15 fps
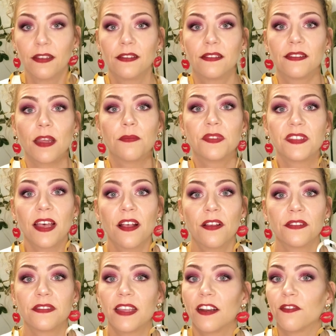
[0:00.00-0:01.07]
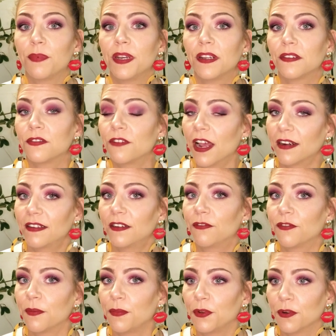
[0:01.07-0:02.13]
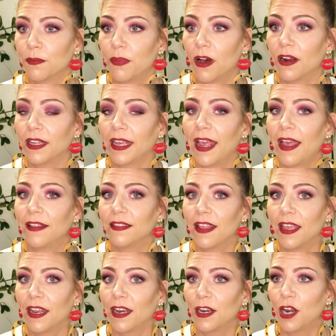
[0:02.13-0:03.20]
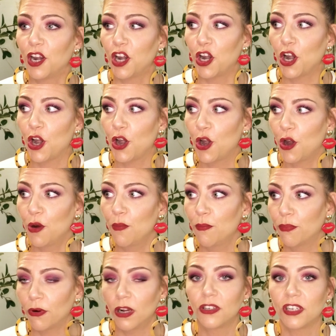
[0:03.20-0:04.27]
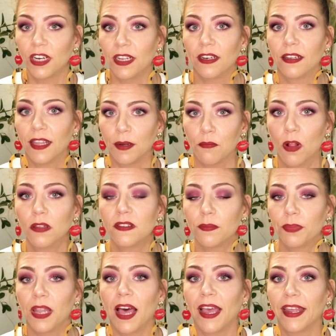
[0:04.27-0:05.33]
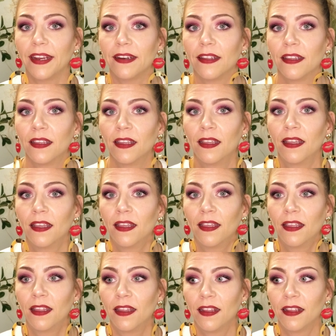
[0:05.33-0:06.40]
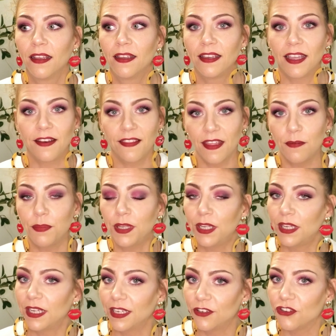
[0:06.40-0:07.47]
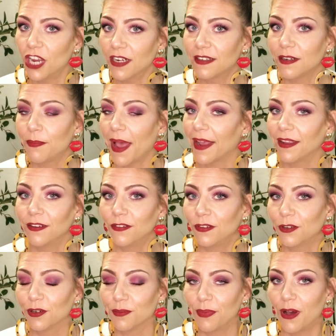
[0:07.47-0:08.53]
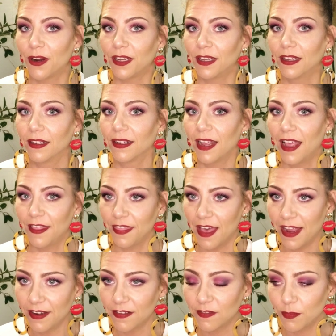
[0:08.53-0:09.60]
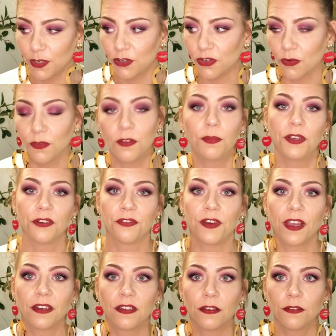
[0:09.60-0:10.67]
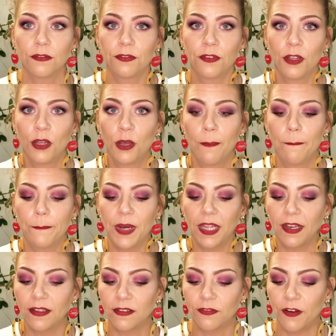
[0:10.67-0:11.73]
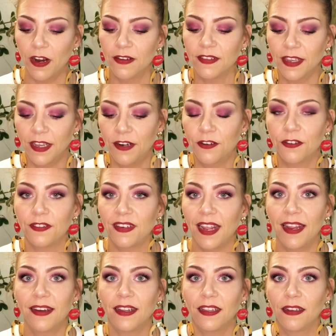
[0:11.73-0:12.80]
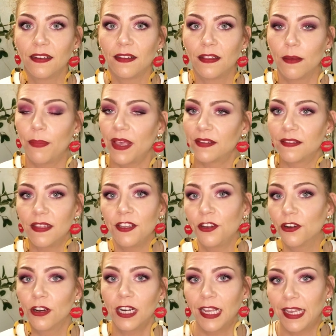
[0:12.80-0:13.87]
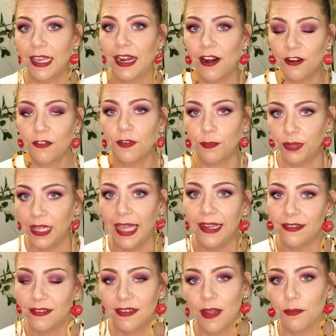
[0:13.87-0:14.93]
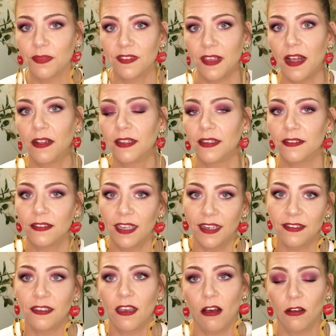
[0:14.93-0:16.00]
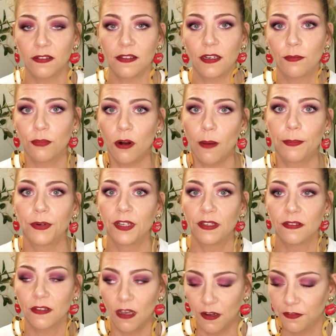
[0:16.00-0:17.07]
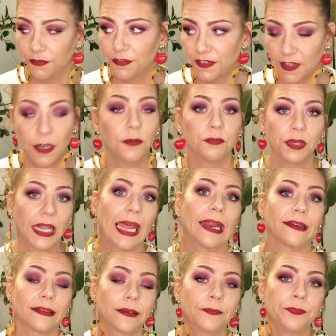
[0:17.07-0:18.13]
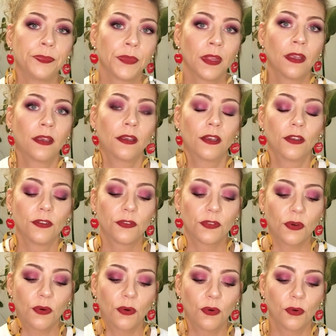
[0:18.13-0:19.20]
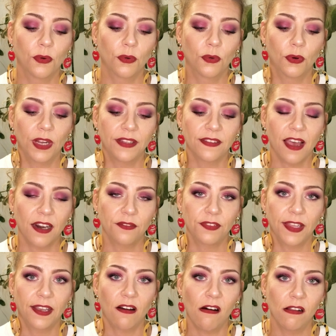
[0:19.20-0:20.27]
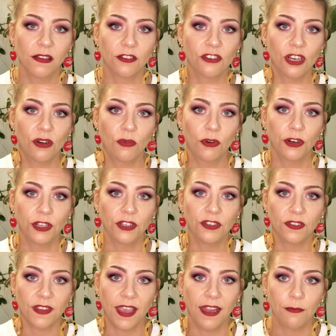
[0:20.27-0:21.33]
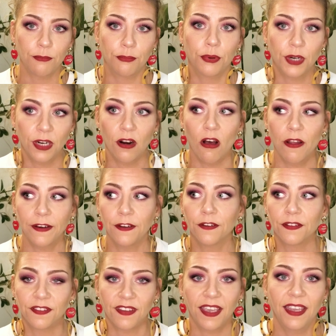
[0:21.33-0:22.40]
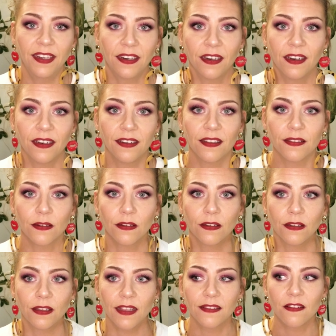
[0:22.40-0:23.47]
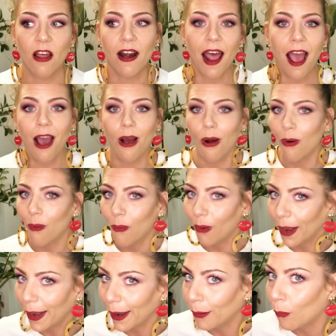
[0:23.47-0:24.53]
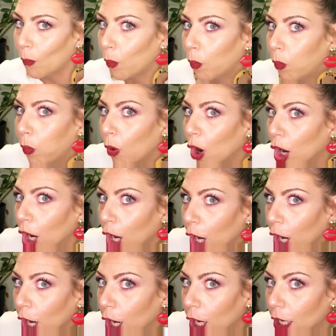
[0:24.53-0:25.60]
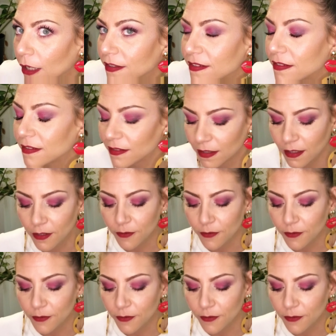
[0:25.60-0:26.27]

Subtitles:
stem cells that have been extracted from your body and then progenited, like multiplied, can then be injected back into your body, and that has been shown to be effective. But as far as I understand it, the best thing you're going to get out of a plant stem cell is the antioxidant properties of said plant. So it's kind of like collagen where you just can't put it on your skin. It doesn't, that's not how it works.